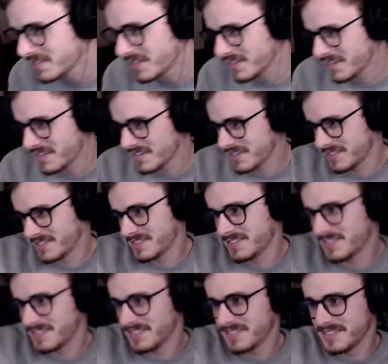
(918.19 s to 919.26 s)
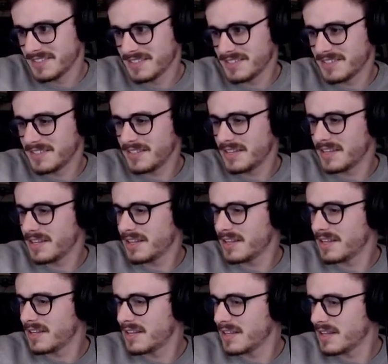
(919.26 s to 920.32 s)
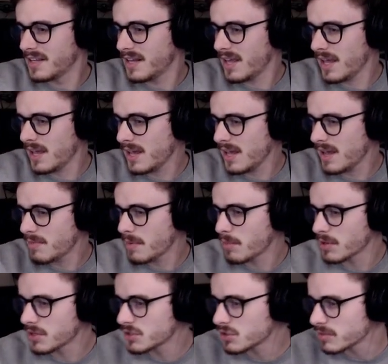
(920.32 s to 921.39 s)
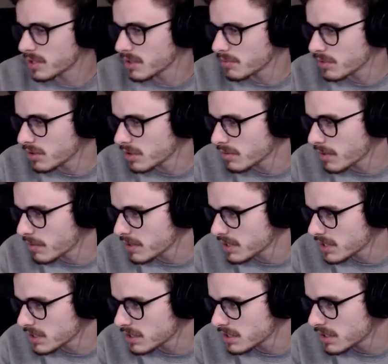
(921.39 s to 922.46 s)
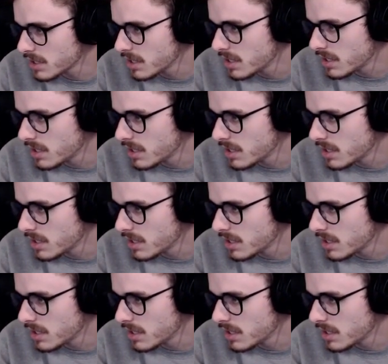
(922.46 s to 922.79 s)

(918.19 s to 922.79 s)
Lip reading: If you thought anything different, just remember. And my brother stole my computer and my PlayStation.